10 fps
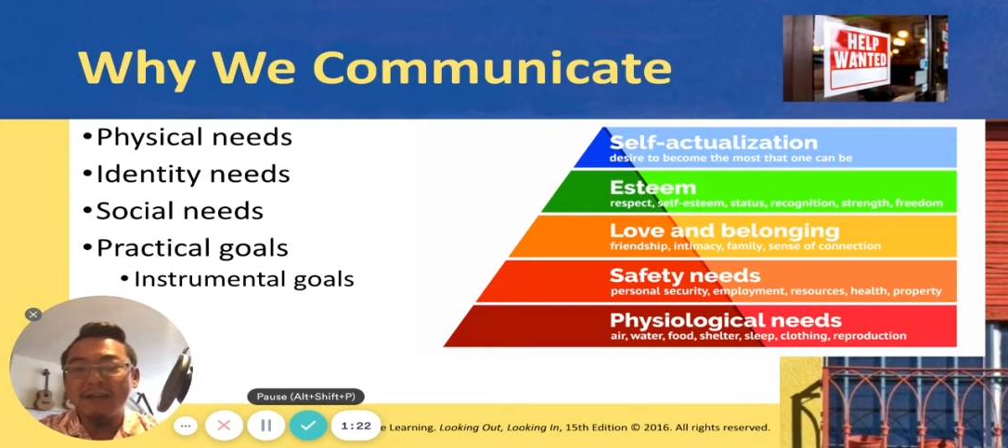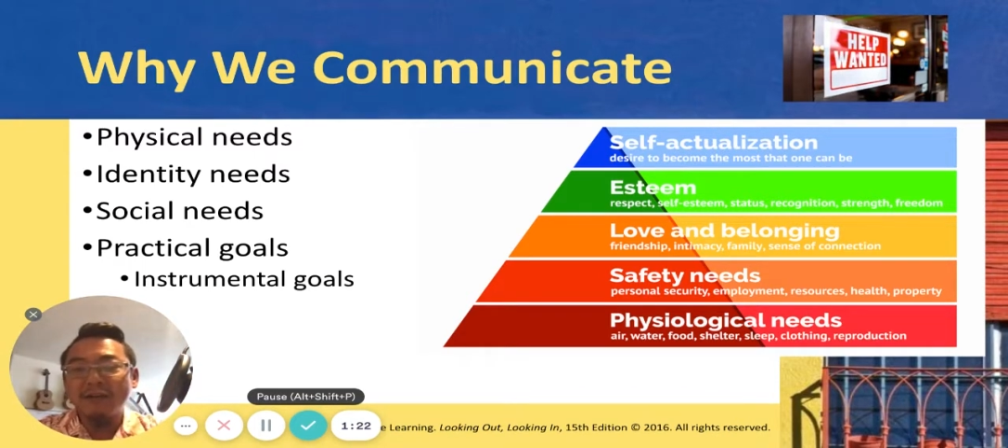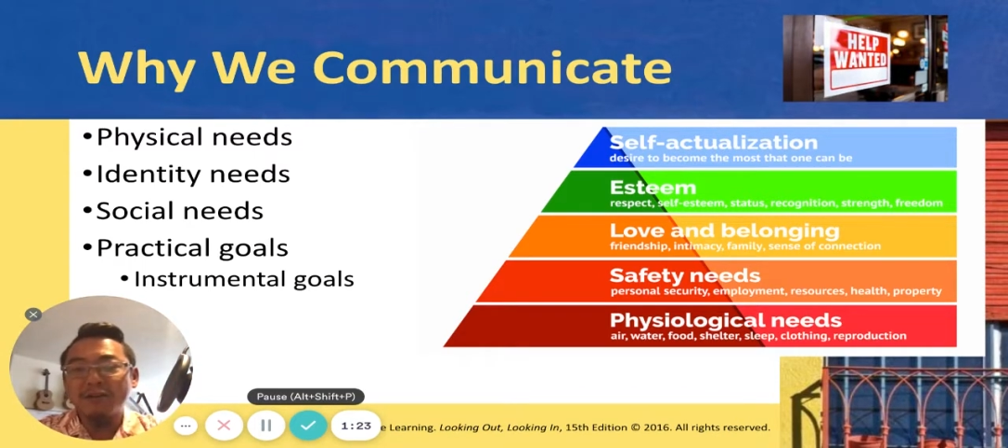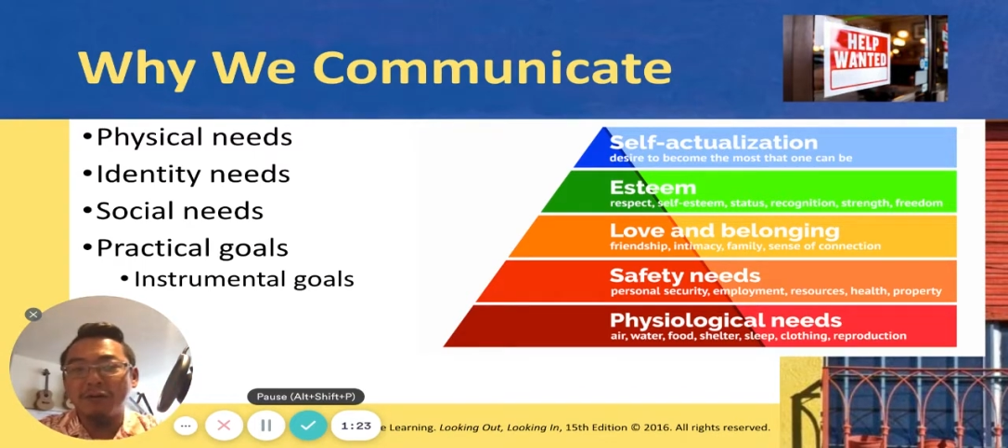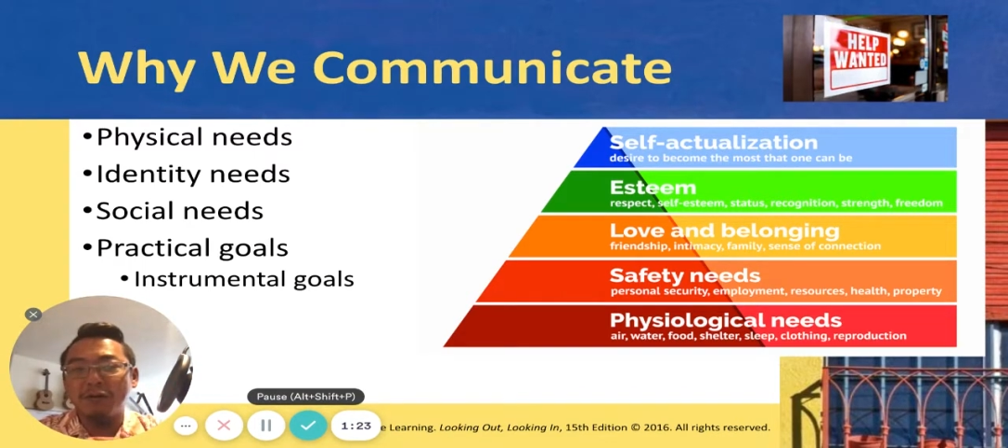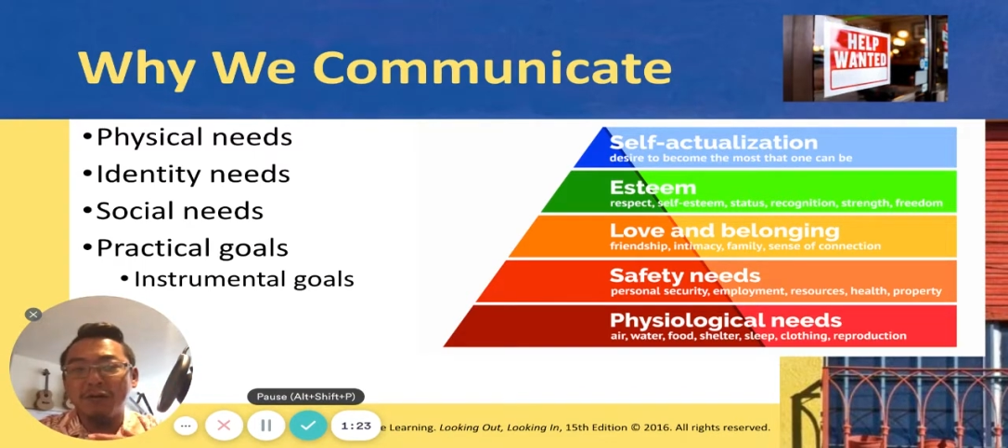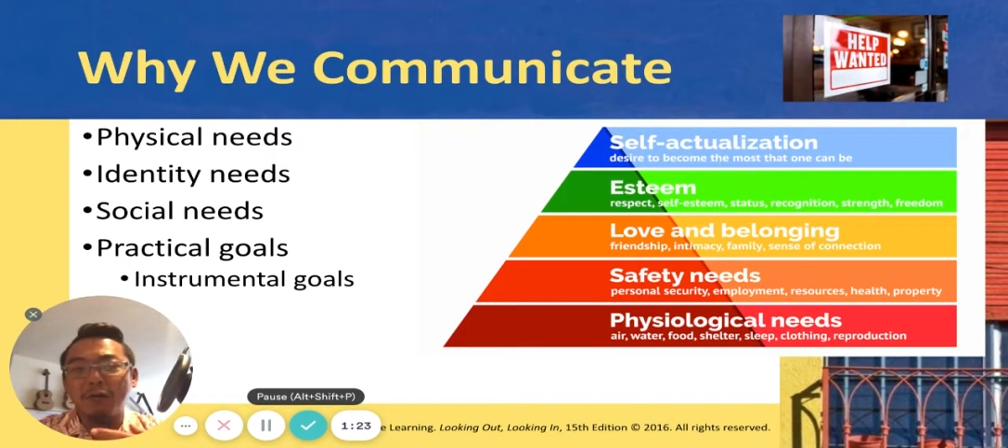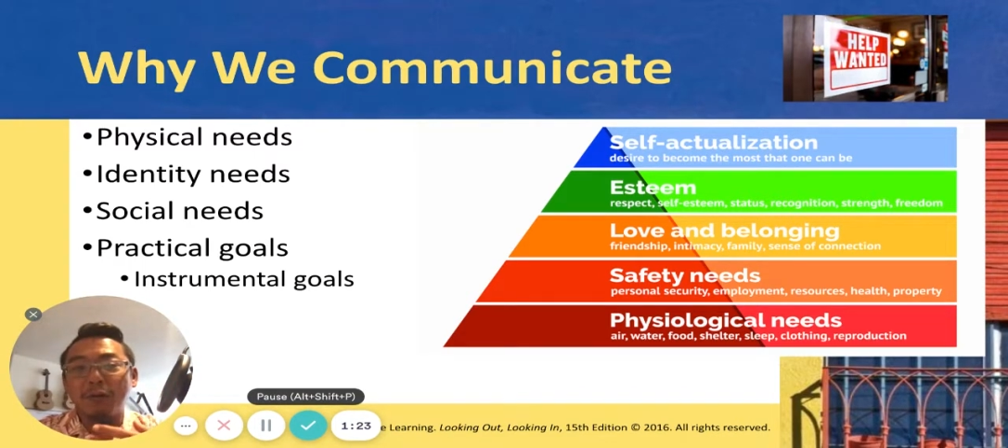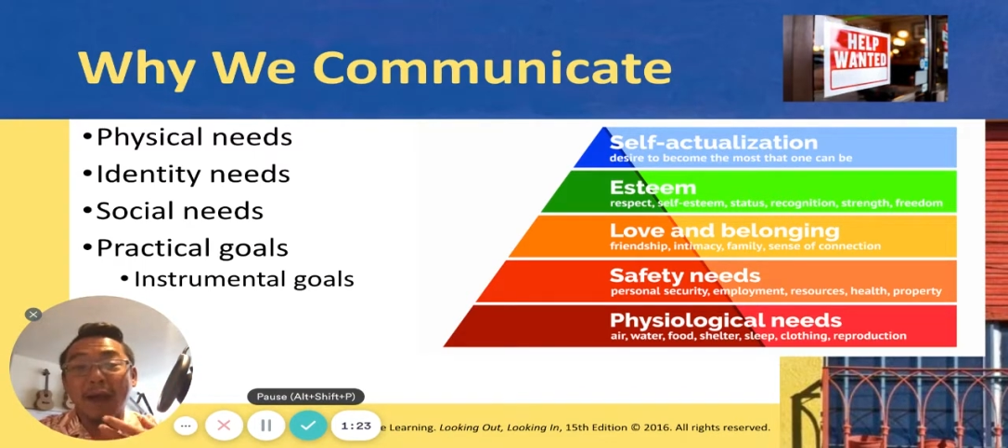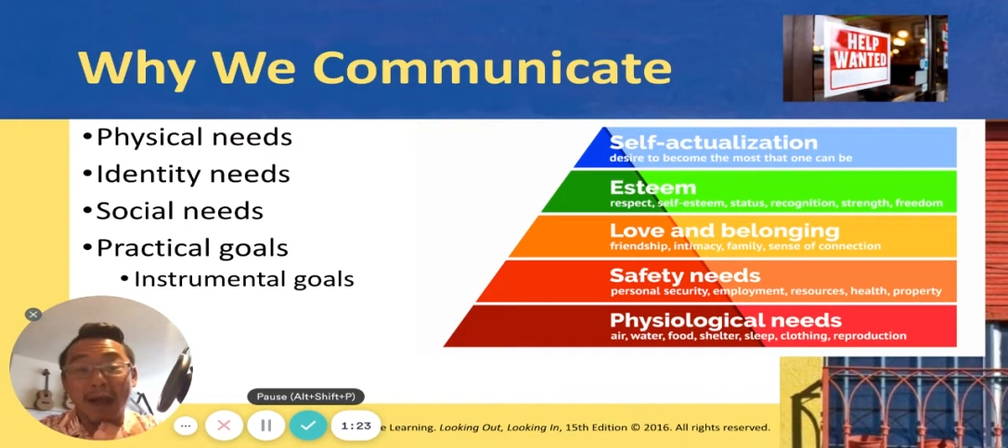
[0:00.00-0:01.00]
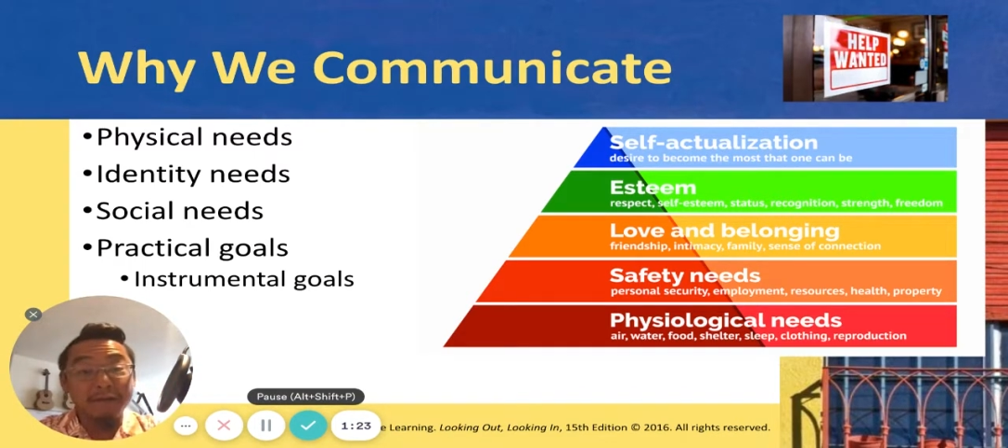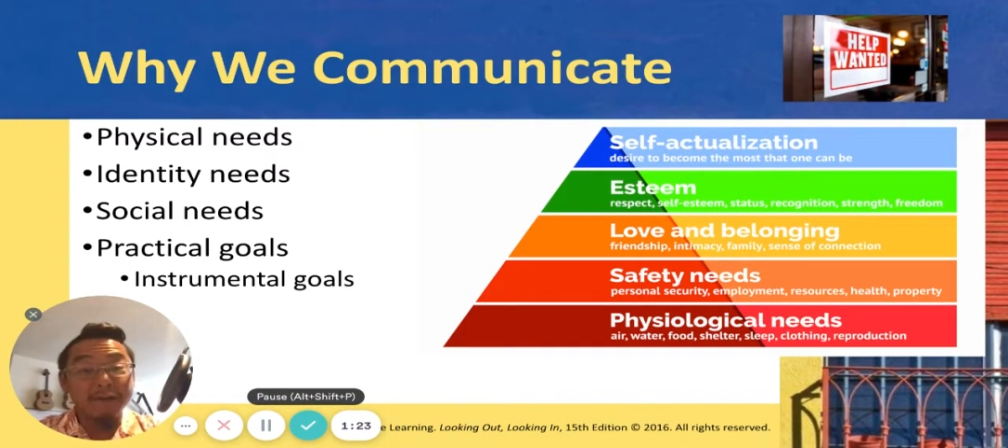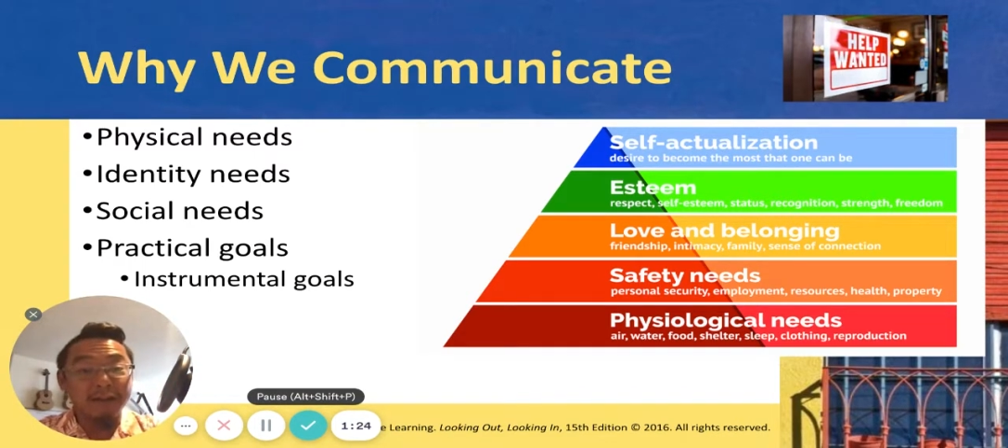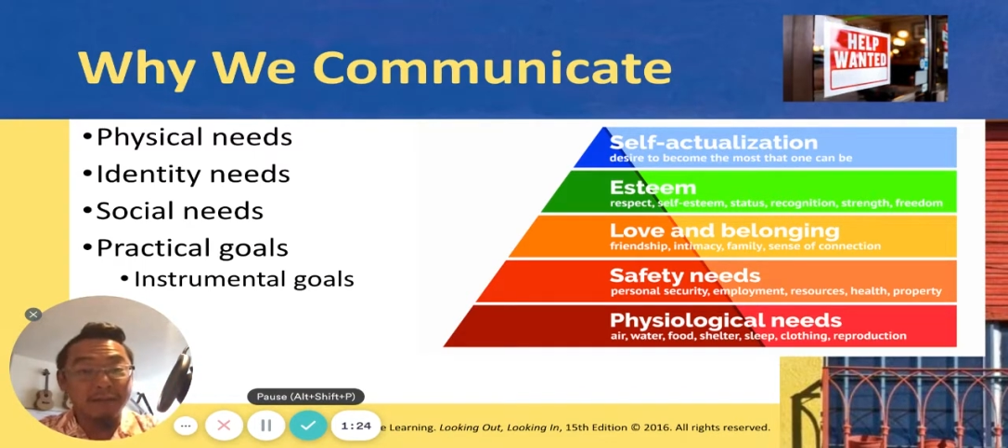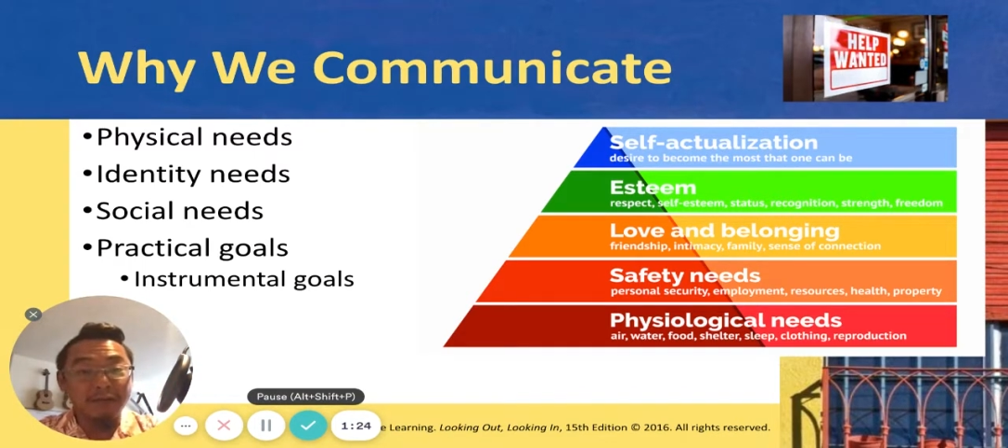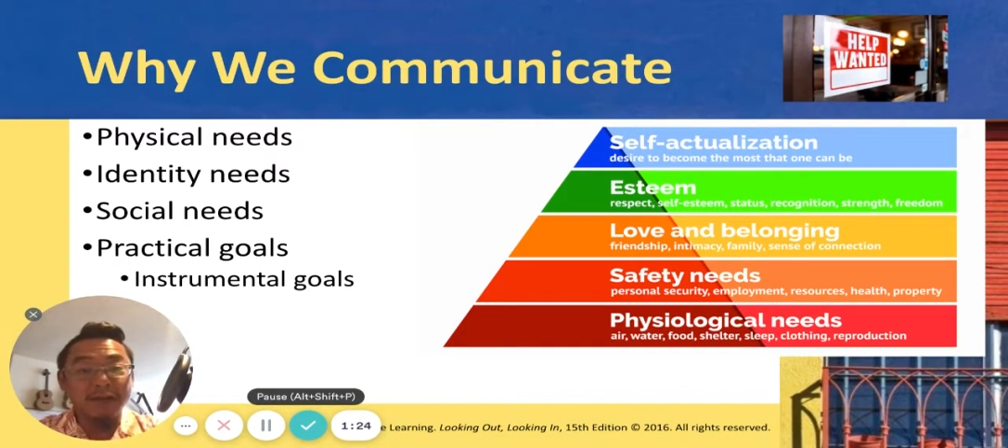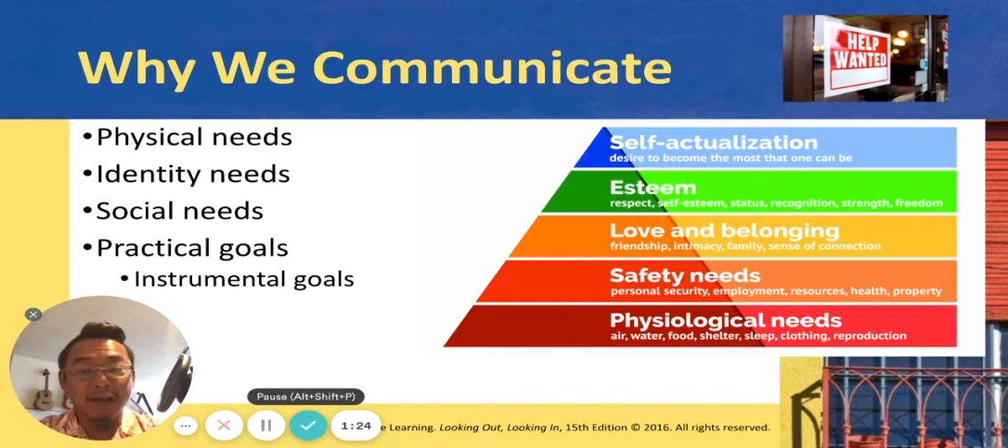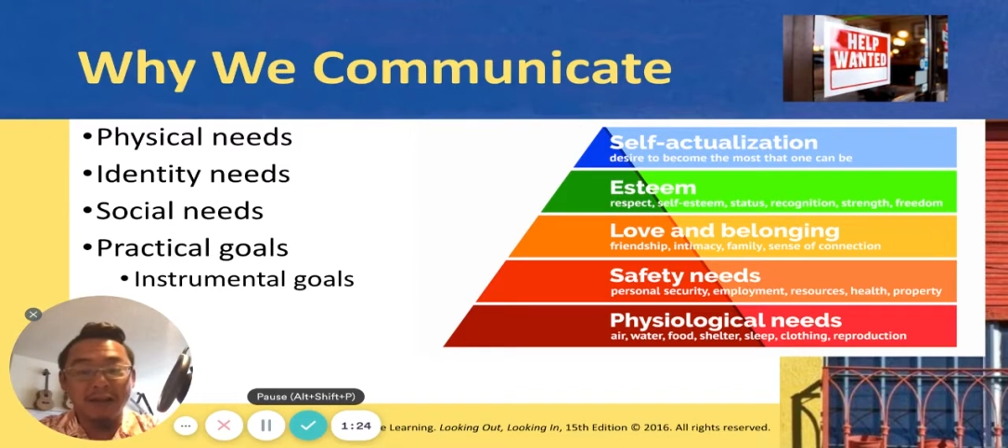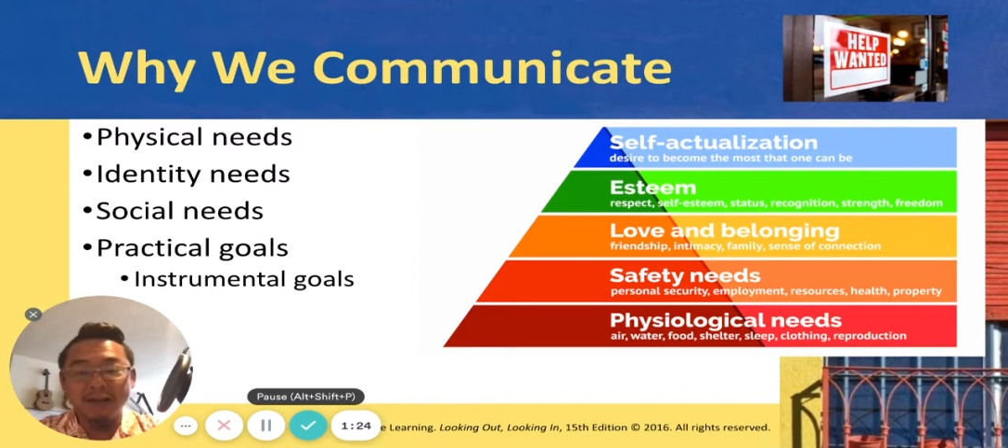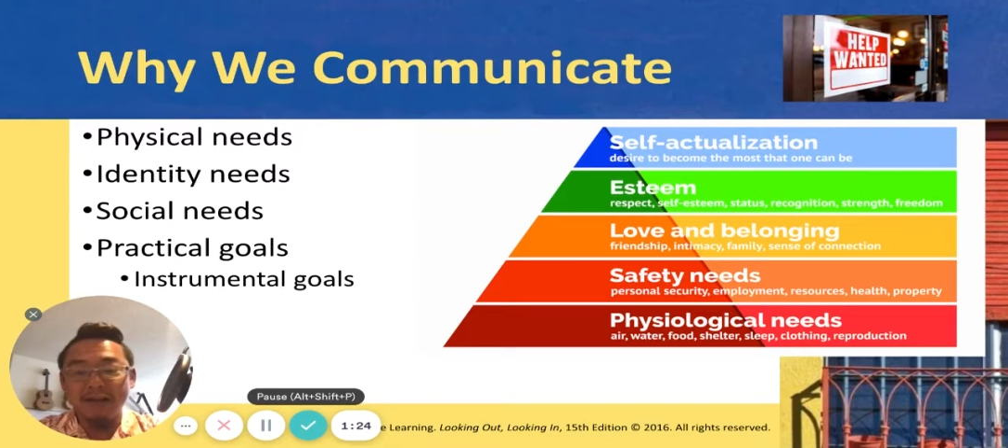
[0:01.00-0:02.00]
So we have to
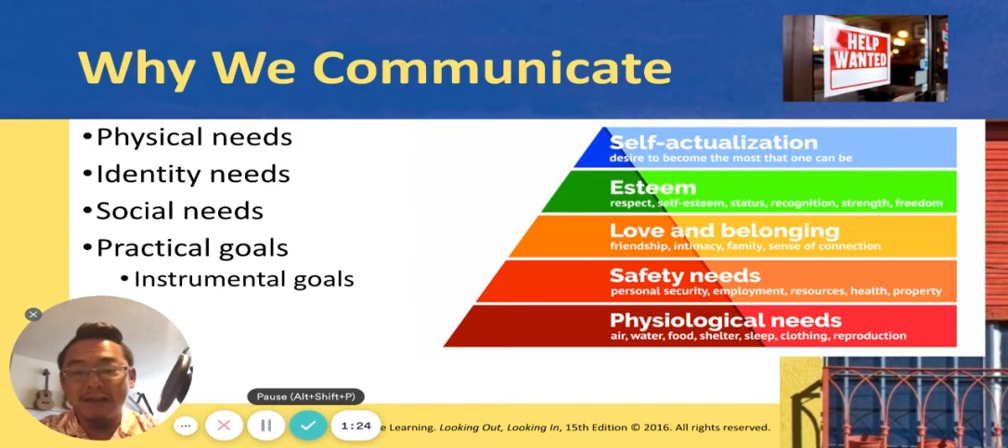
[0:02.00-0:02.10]
communicate